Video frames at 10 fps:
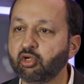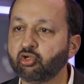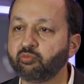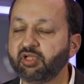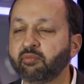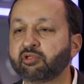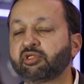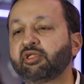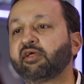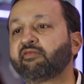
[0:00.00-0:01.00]
to be able to
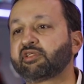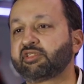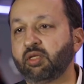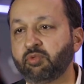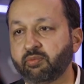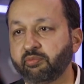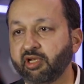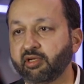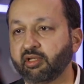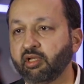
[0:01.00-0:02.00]
deliver the same
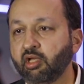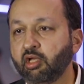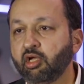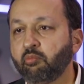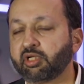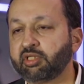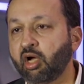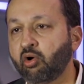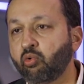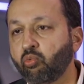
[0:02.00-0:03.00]
capability. But
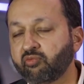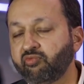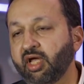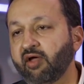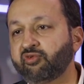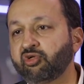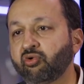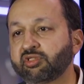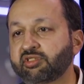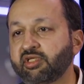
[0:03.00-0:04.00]
now what we have to do
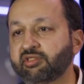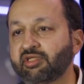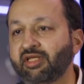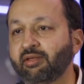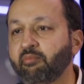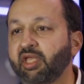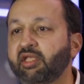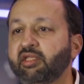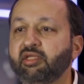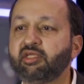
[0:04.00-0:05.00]
is essentially make
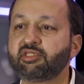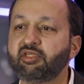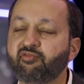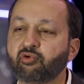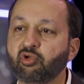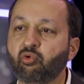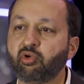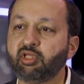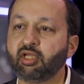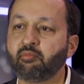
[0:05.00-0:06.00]
it easy for the
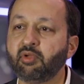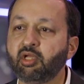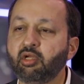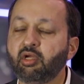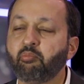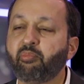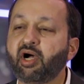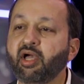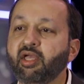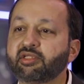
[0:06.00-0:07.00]
OEM
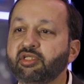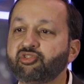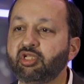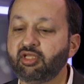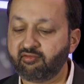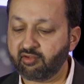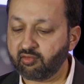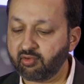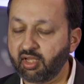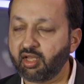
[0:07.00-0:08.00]
by essentially
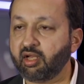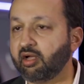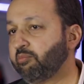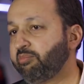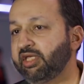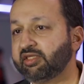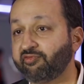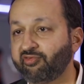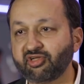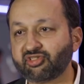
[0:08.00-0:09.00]
being the
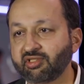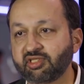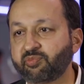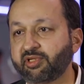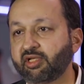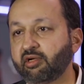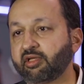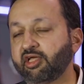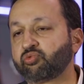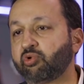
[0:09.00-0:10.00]
first in this particular
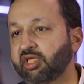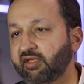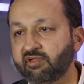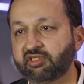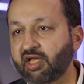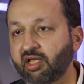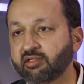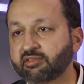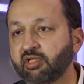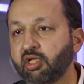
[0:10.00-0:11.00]
case, working with
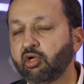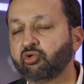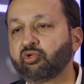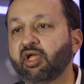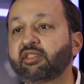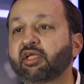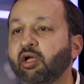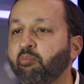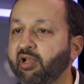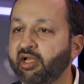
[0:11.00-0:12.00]
Thales to get the
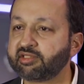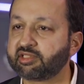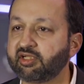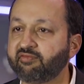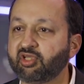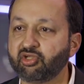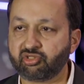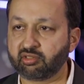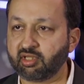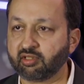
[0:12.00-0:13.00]
compliance
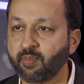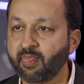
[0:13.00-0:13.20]
certification done.